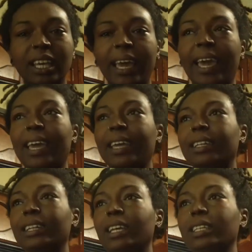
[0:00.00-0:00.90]

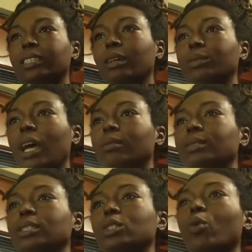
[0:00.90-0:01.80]
and sometimes
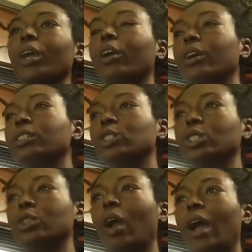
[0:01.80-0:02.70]
it's quicker to
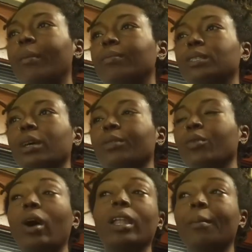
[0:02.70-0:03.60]
just grab something
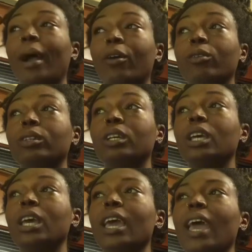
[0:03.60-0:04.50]
while I'm out,
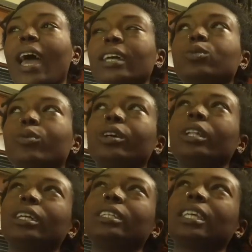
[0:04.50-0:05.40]
as well
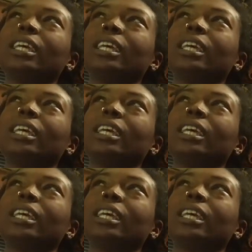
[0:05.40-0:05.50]
as